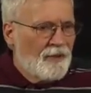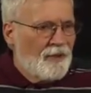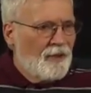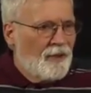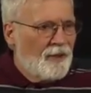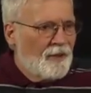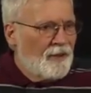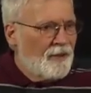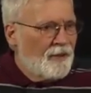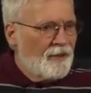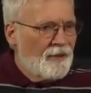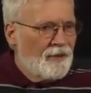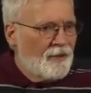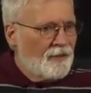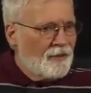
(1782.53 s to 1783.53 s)
then
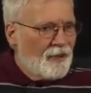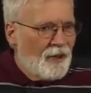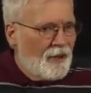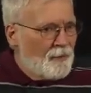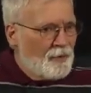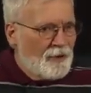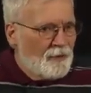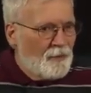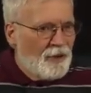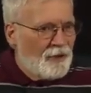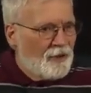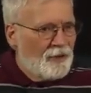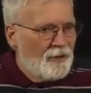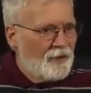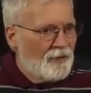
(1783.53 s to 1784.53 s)
this copying
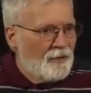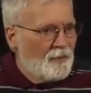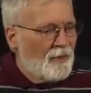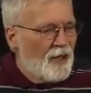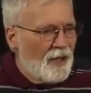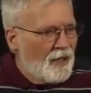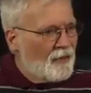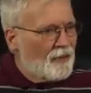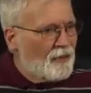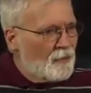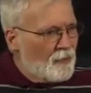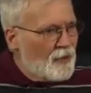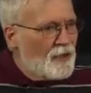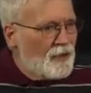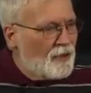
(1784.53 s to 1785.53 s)
mechanism has to
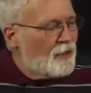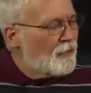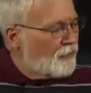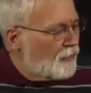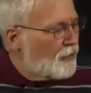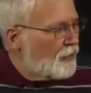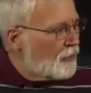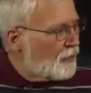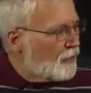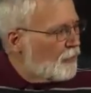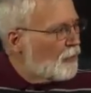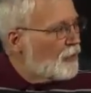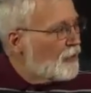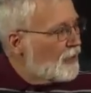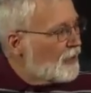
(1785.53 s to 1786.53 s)
be there first,
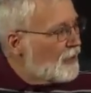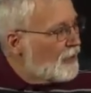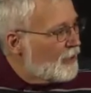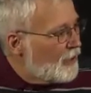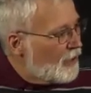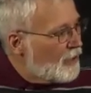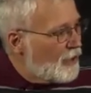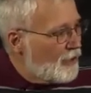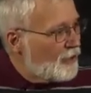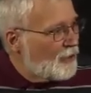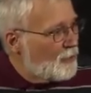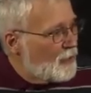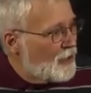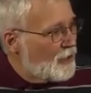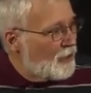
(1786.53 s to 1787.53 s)
or the DNA has
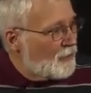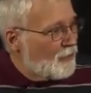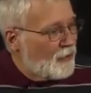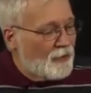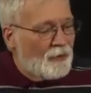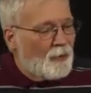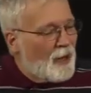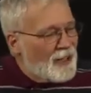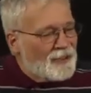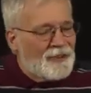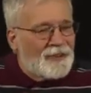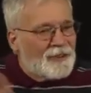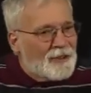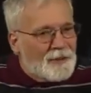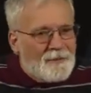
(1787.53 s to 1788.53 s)
to be there first, Well,
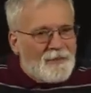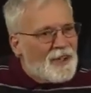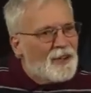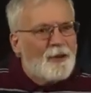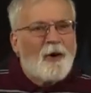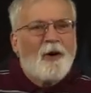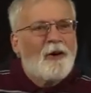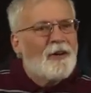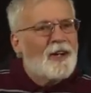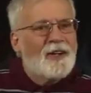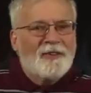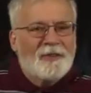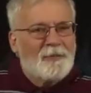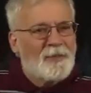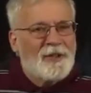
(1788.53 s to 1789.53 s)
actually, it all
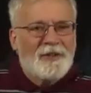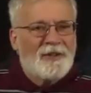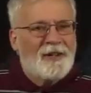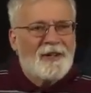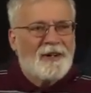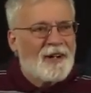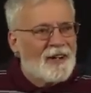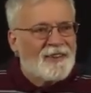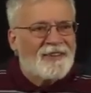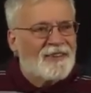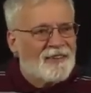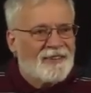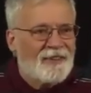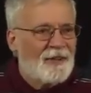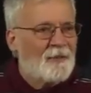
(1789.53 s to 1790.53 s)
has to be there at
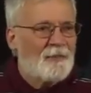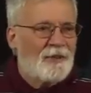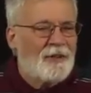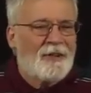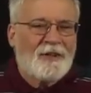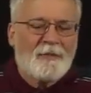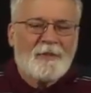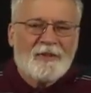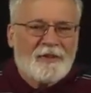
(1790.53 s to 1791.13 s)
the same time.